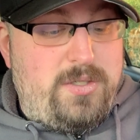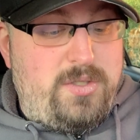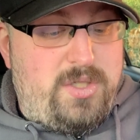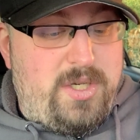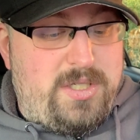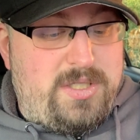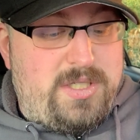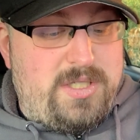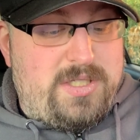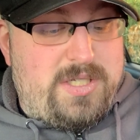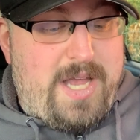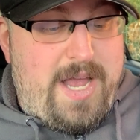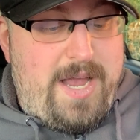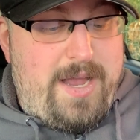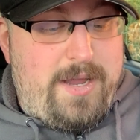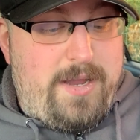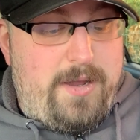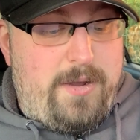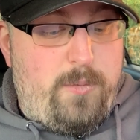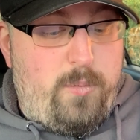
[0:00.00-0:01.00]
Just as
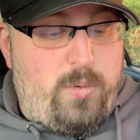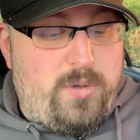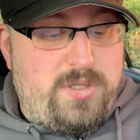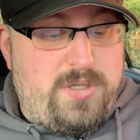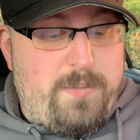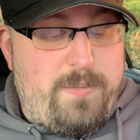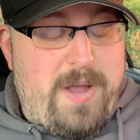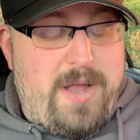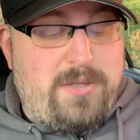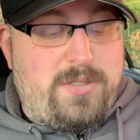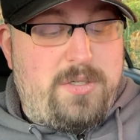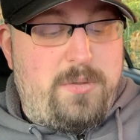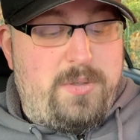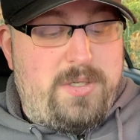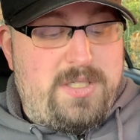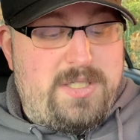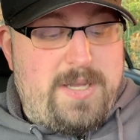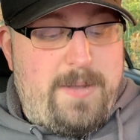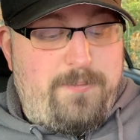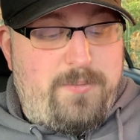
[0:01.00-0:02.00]
I was about to
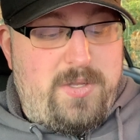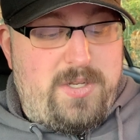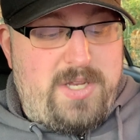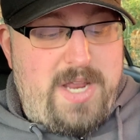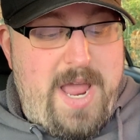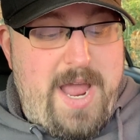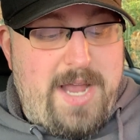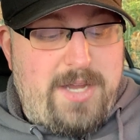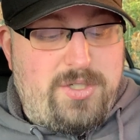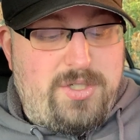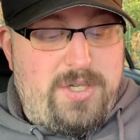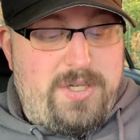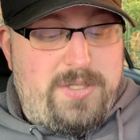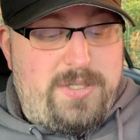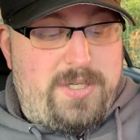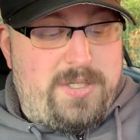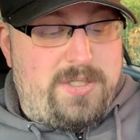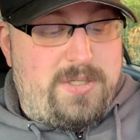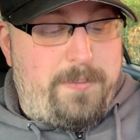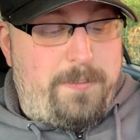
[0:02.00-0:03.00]
accept the dash, it
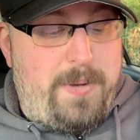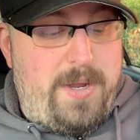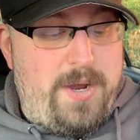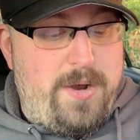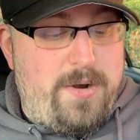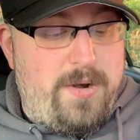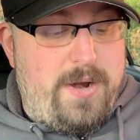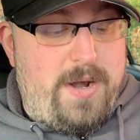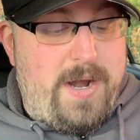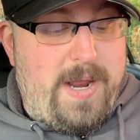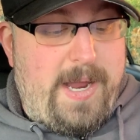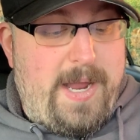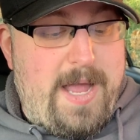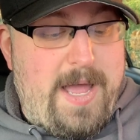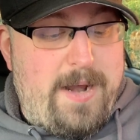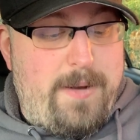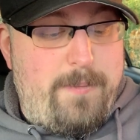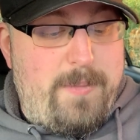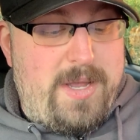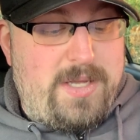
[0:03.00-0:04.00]
disappeared and I
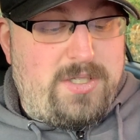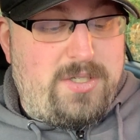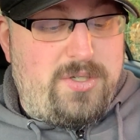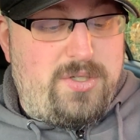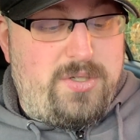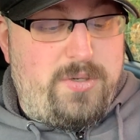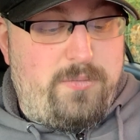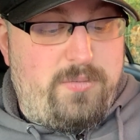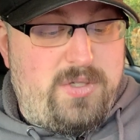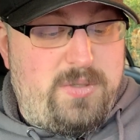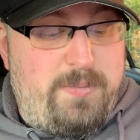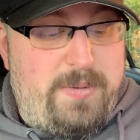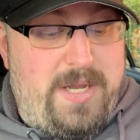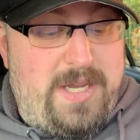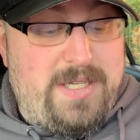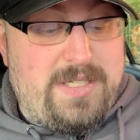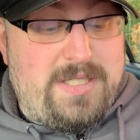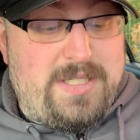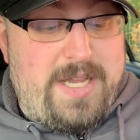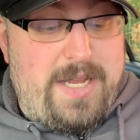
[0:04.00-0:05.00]
got a message it was
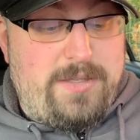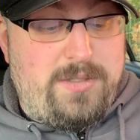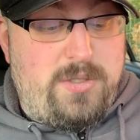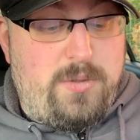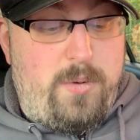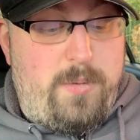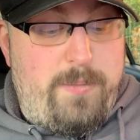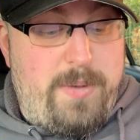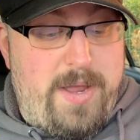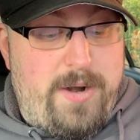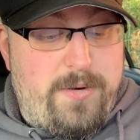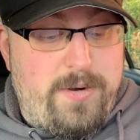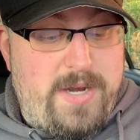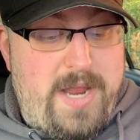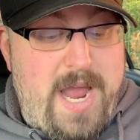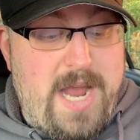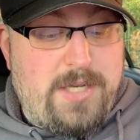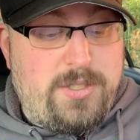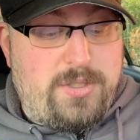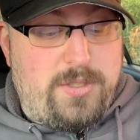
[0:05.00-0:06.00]
being sent to a better
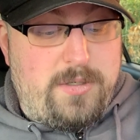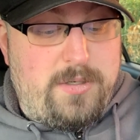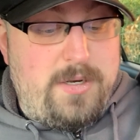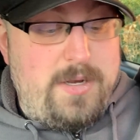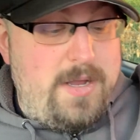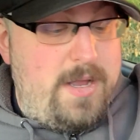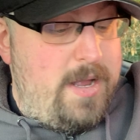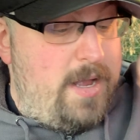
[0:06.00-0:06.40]
dasher.